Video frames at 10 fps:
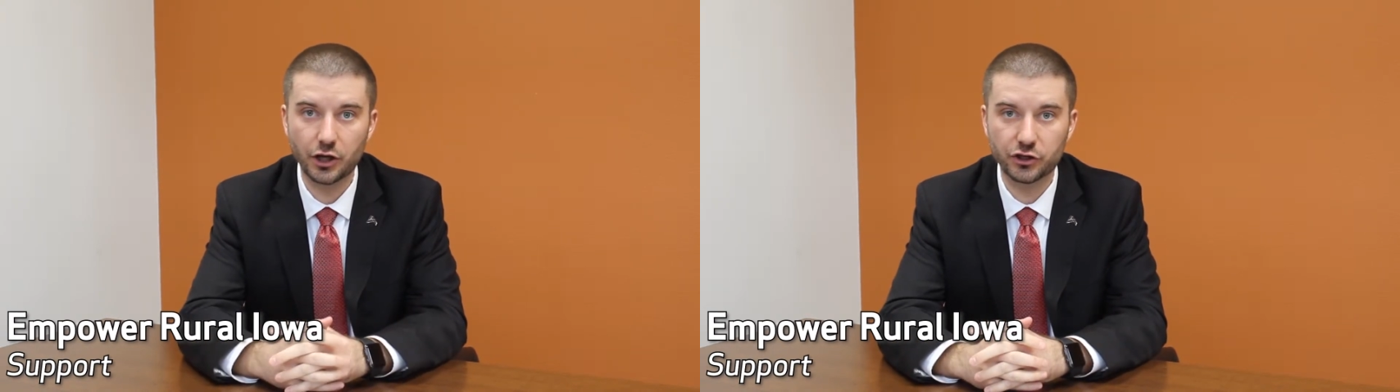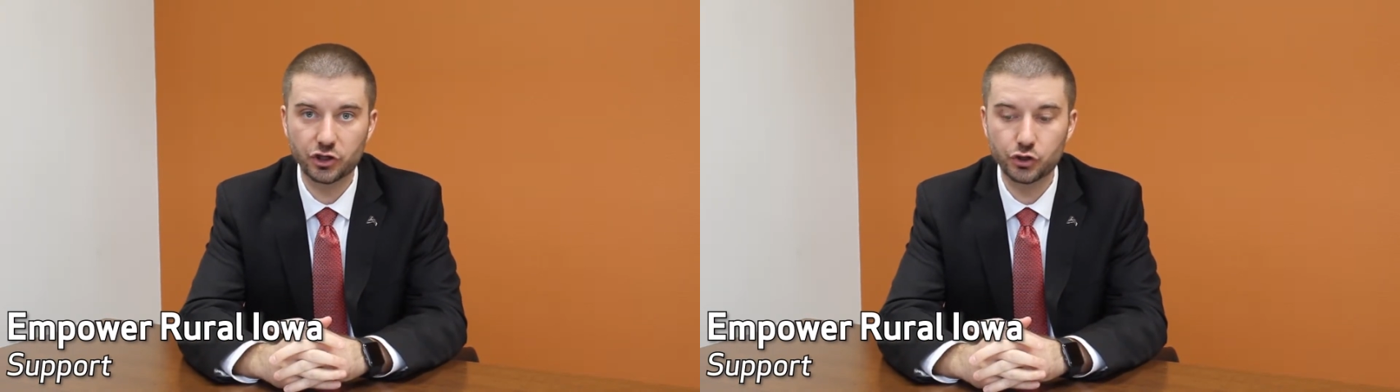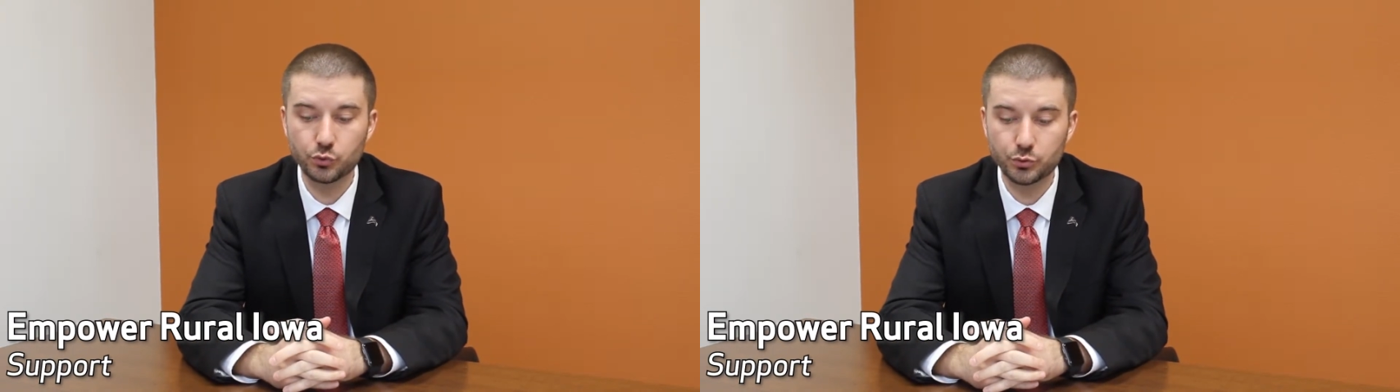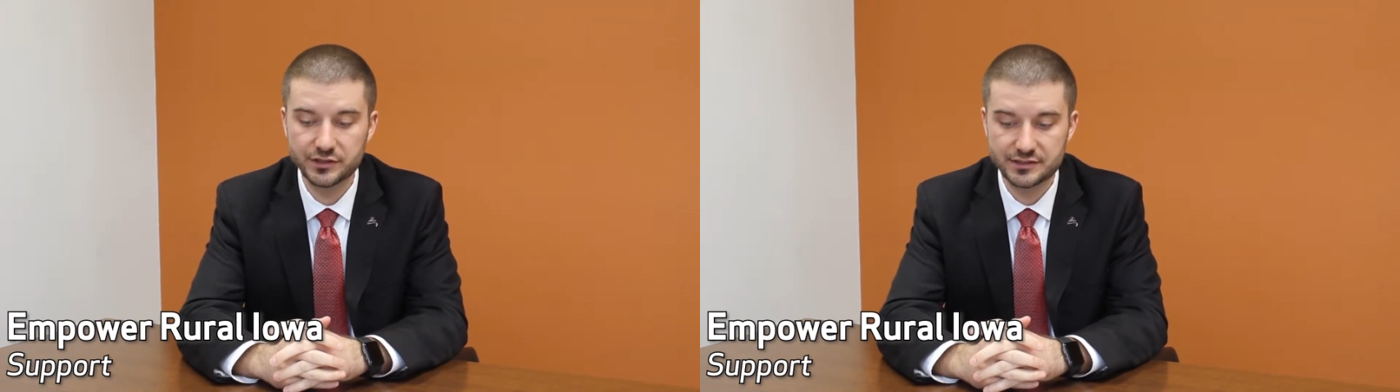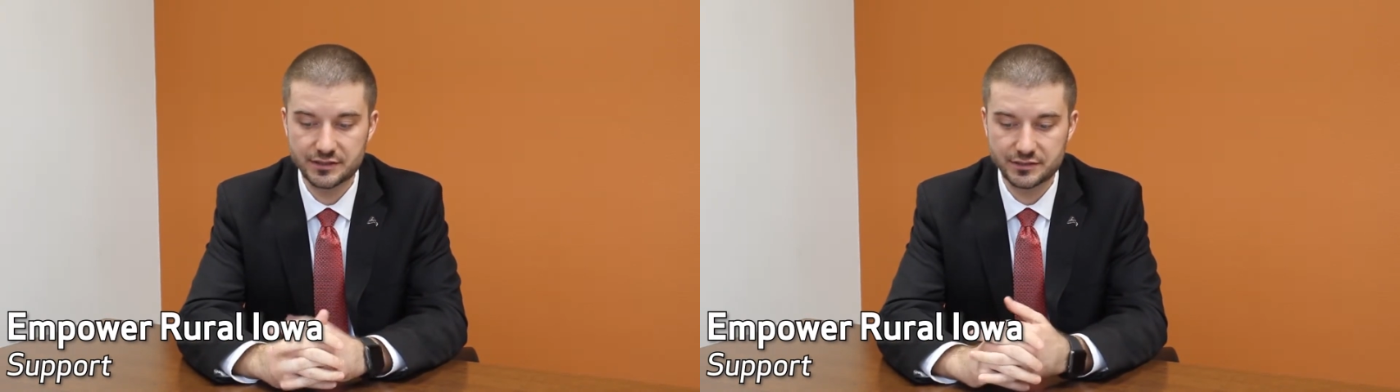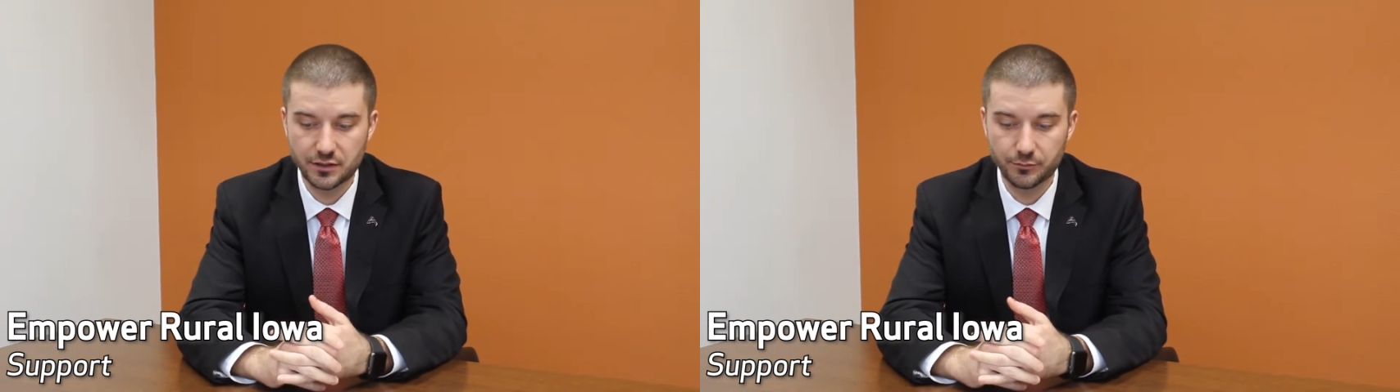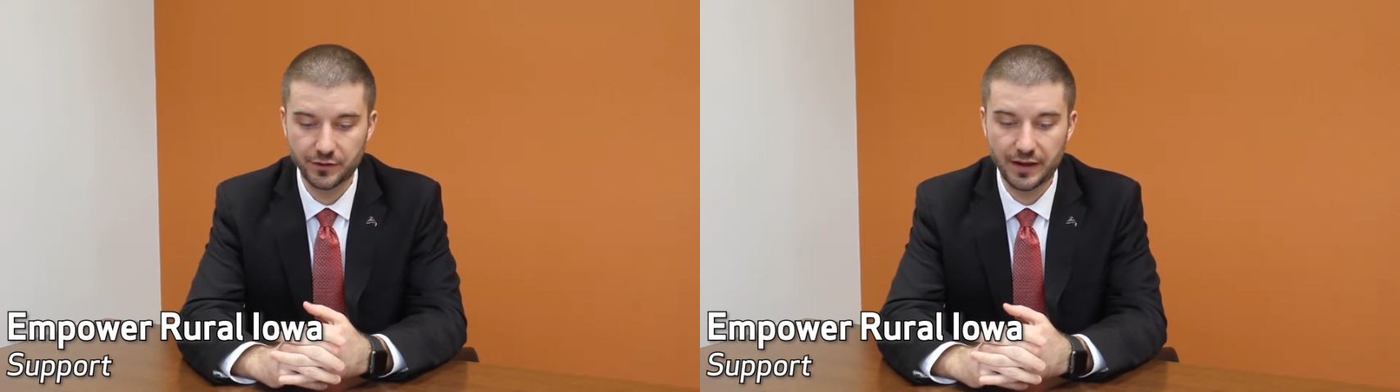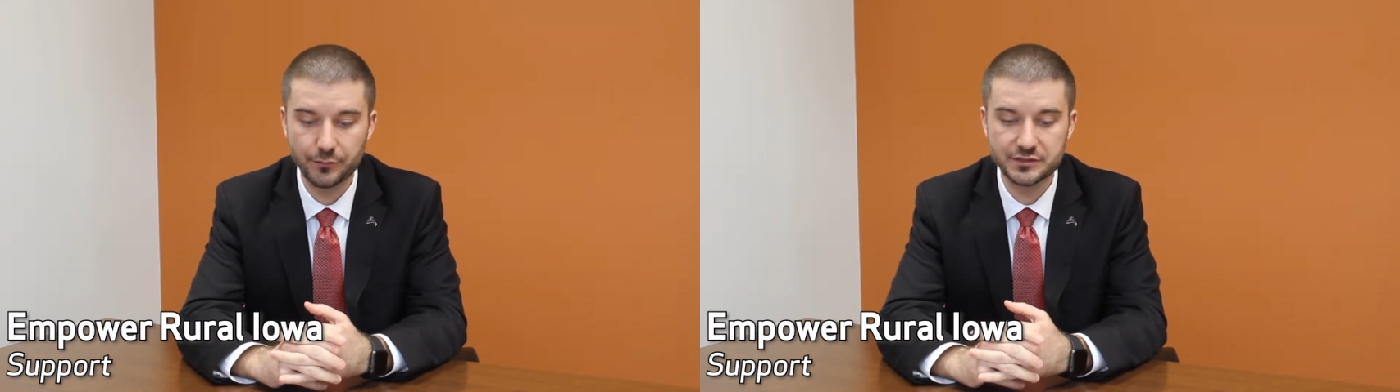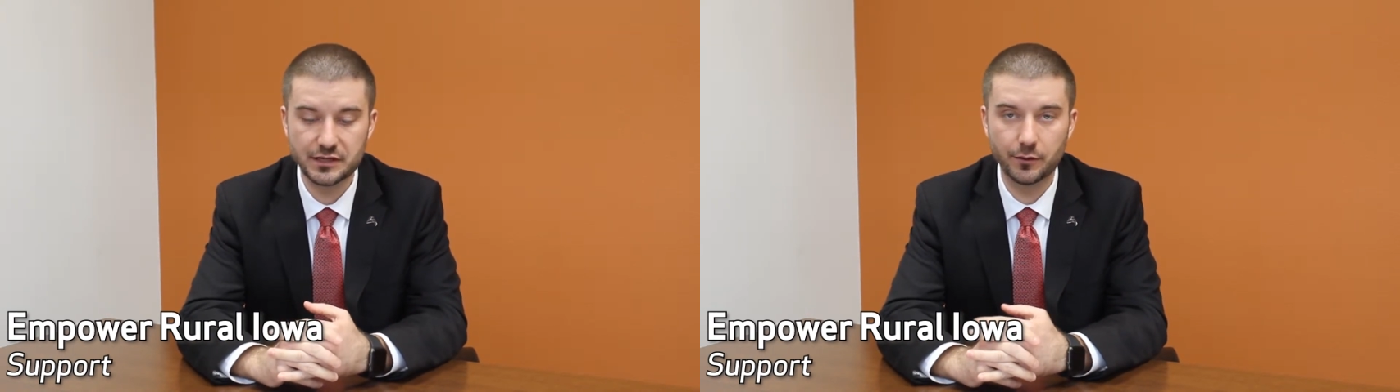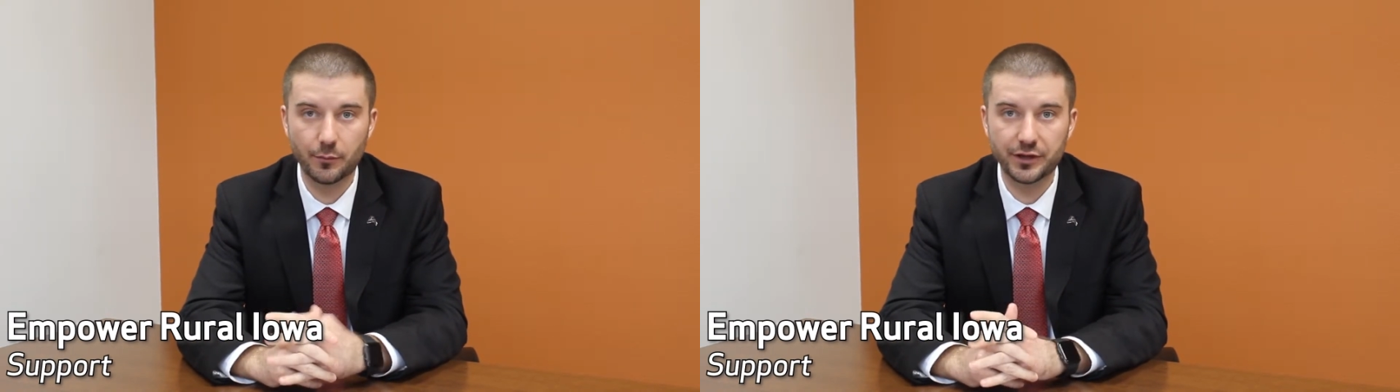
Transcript: a queued system, and that was an,